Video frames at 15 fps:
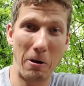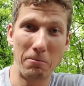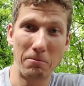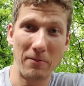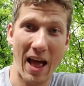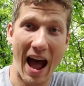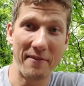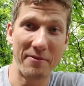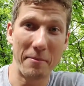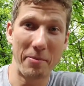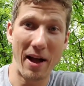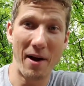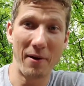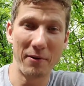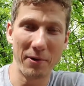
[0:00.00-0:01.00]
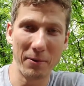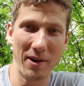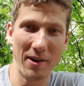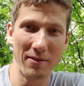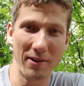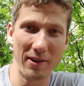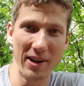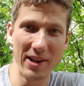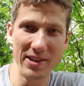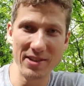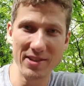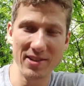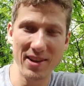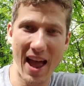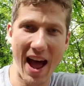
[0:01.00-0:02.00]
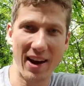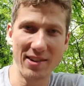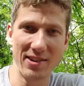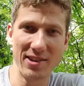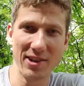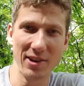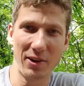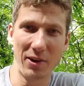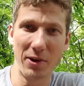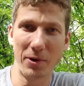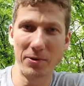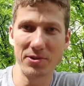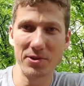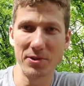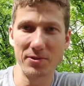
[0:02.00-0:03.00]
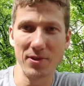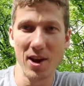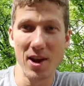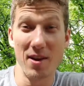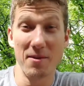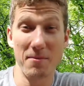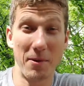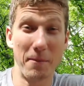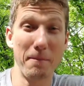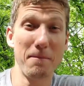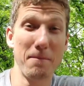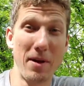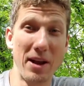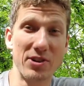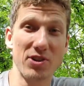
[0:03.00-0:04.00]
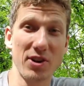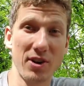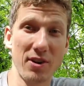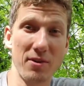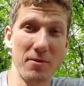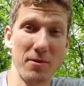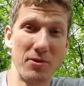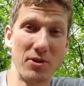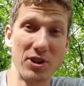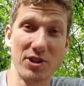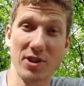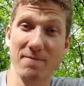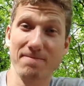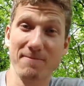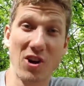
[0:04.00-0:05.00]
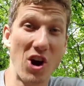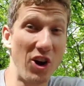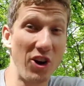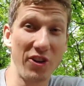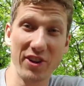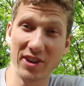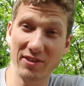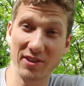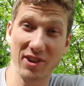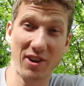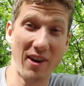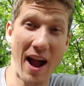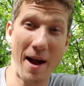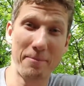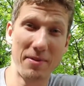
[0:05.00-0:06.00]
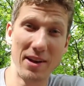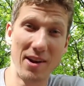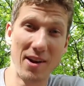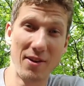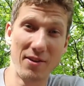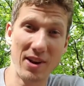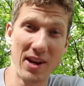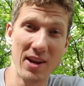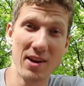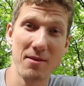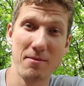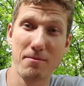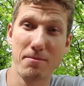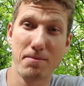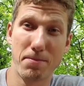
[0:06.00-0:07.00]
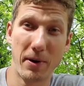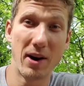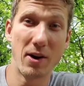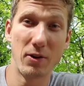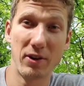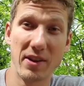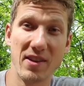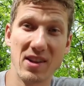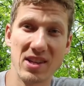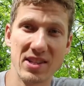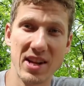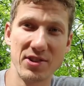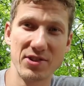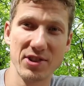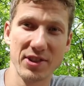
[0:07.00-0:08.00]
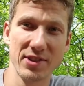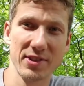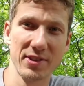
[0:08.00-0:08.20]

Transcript: half a pound or whatever it is added to your load. So make sure, just cull the crap that you don't need. Bring only the essentials.